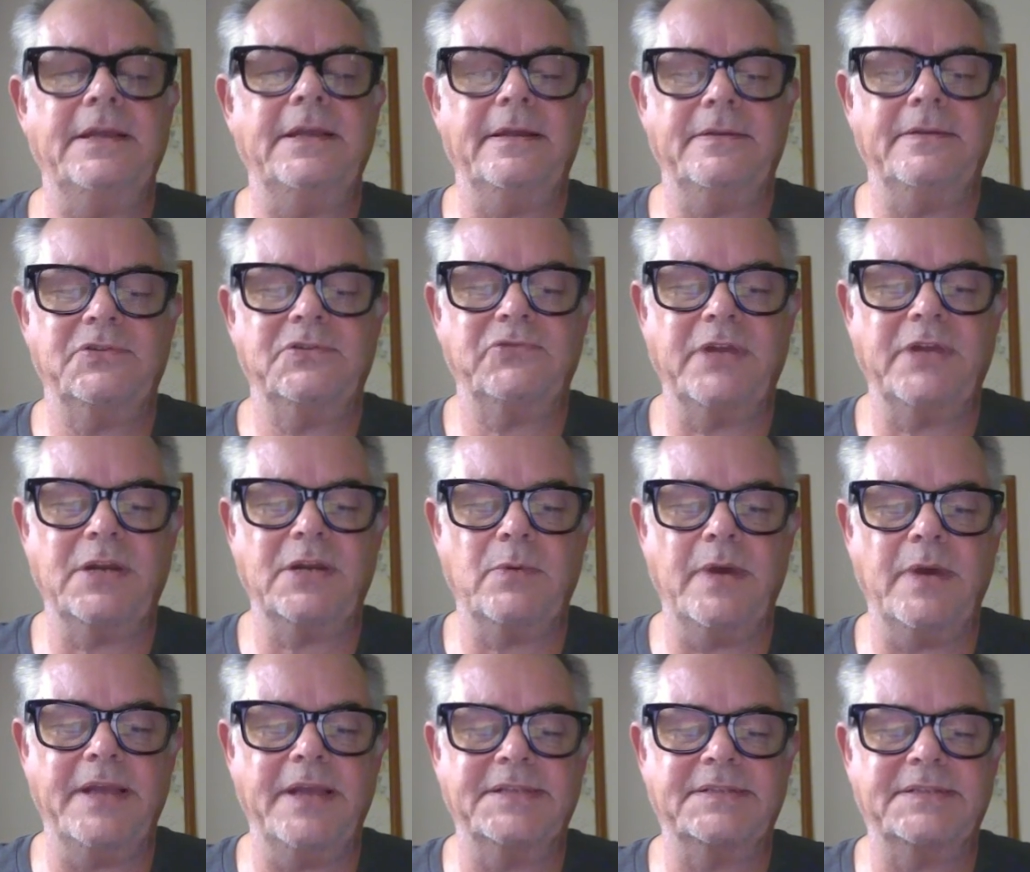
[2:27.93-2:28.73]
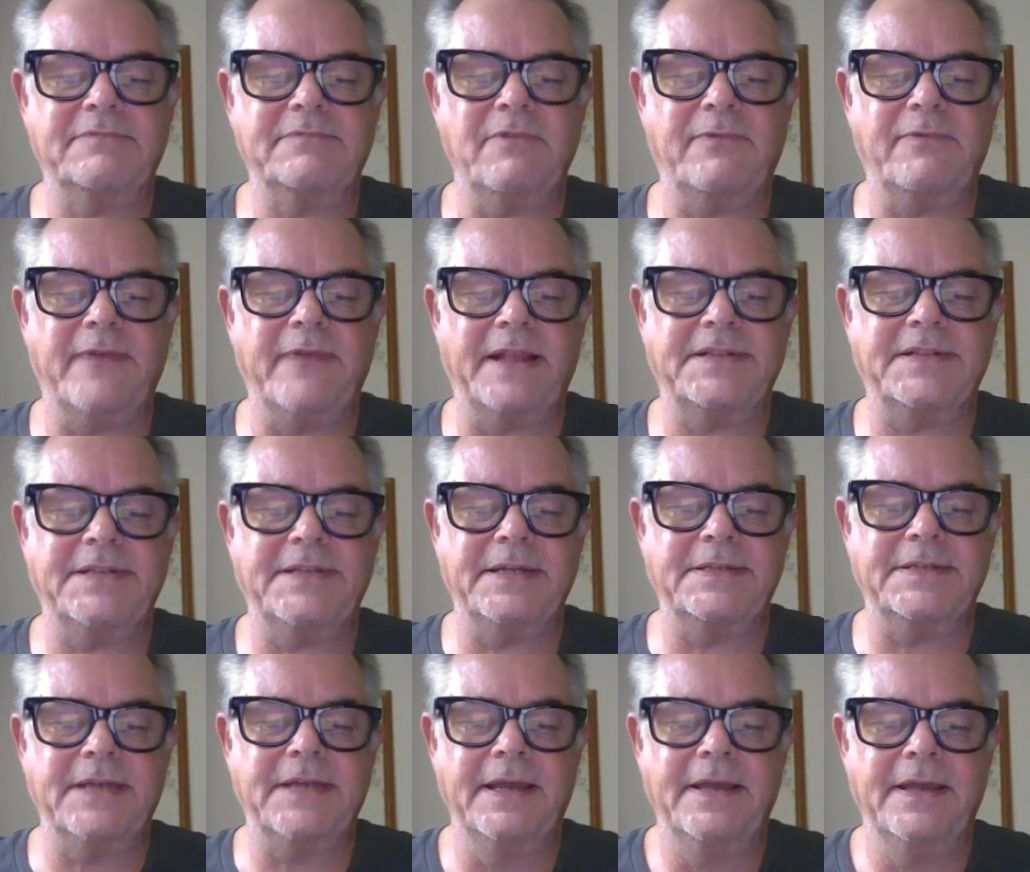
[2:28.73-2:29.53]
straight away it's
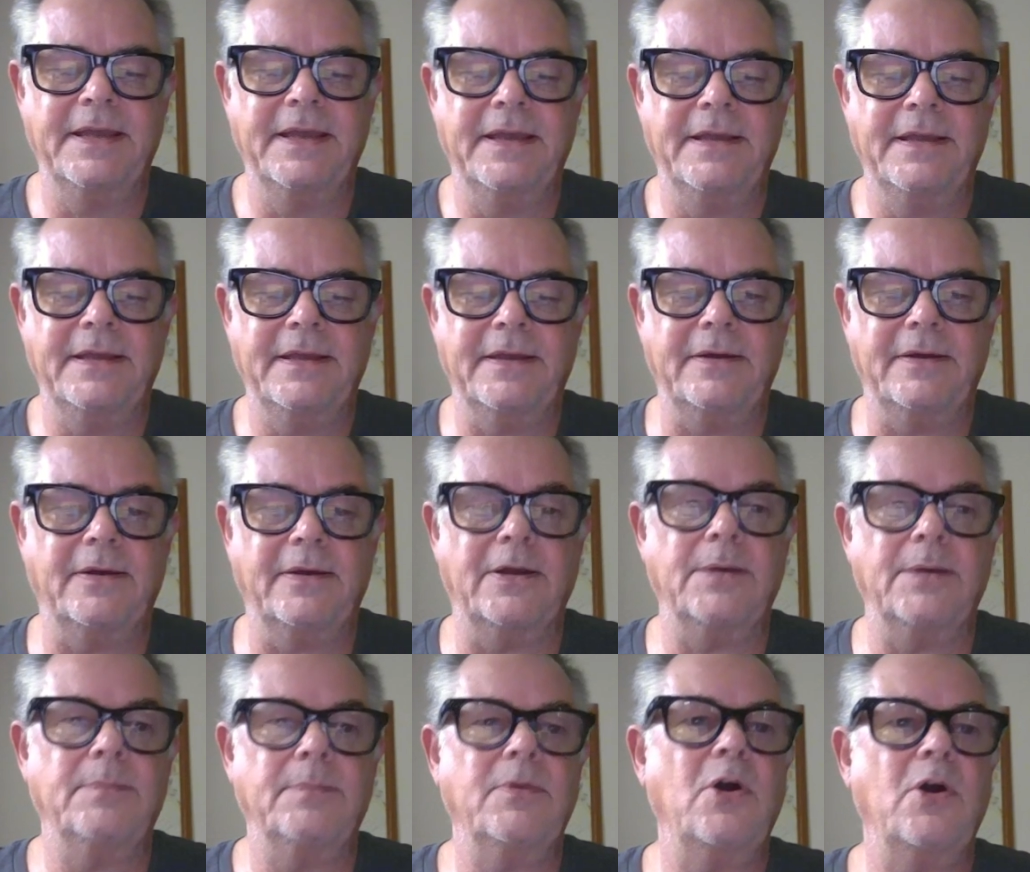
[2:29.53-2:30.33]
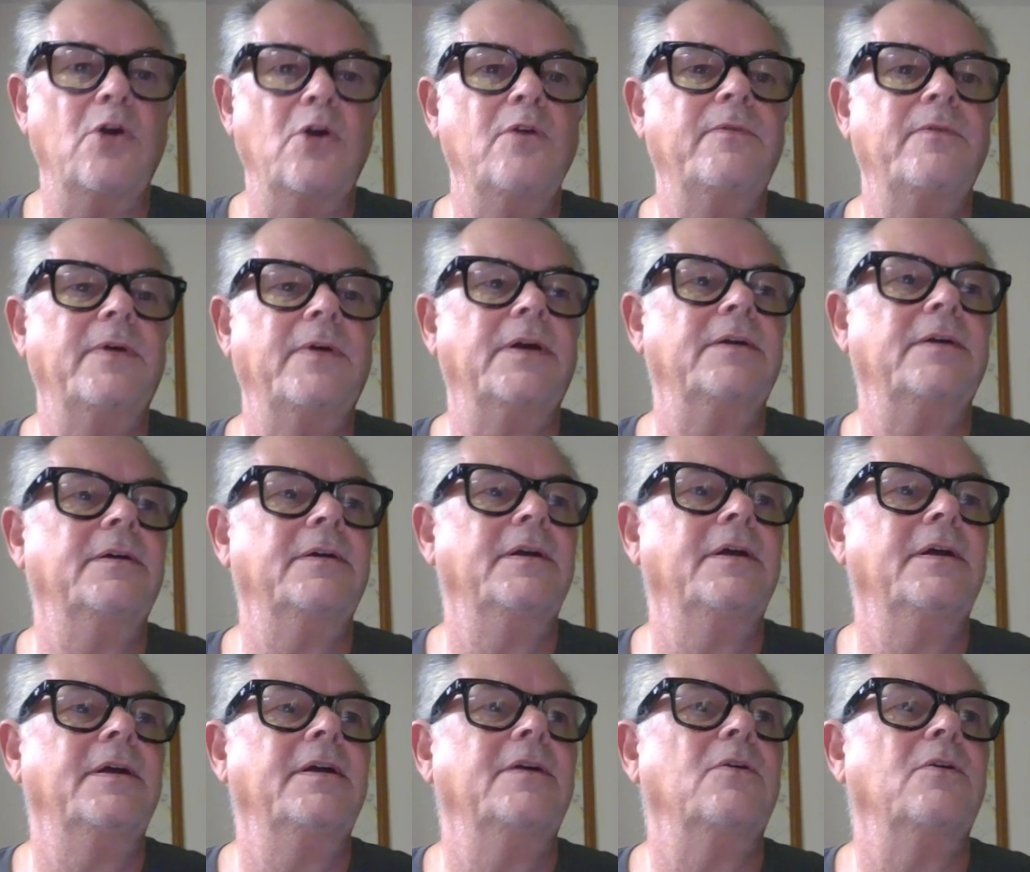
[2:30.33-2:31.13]
reflected over
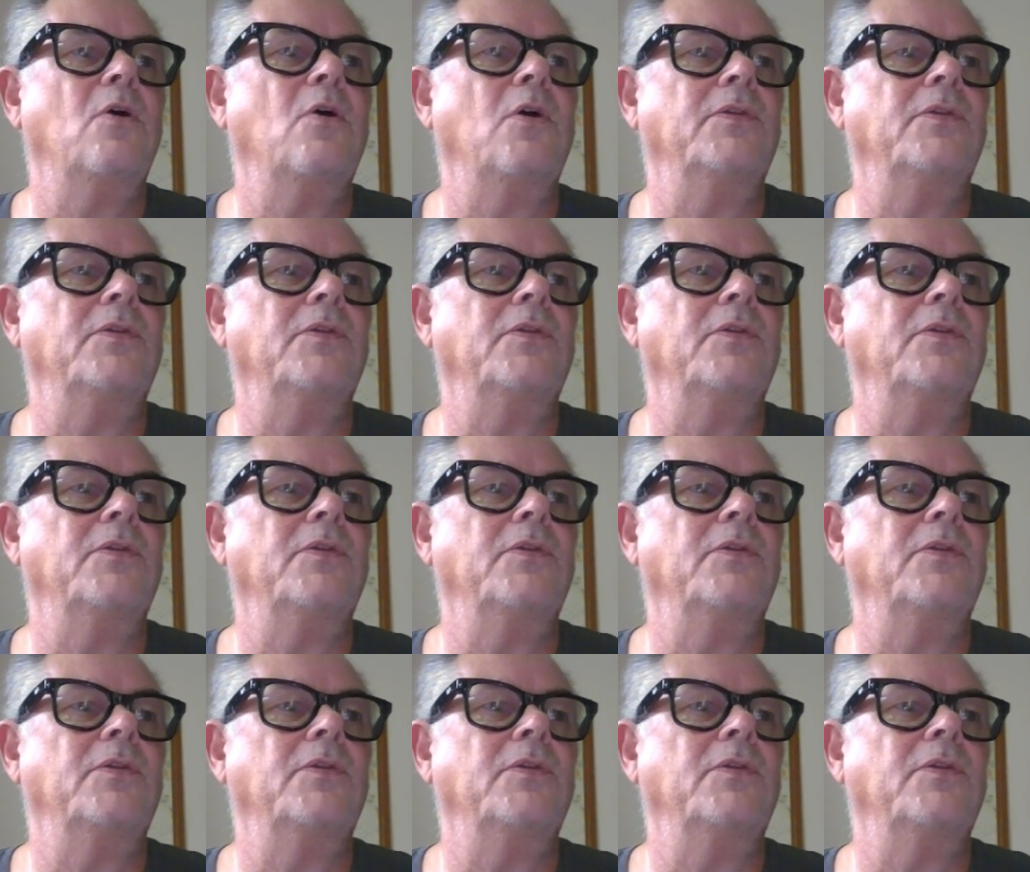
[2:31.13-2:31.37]
on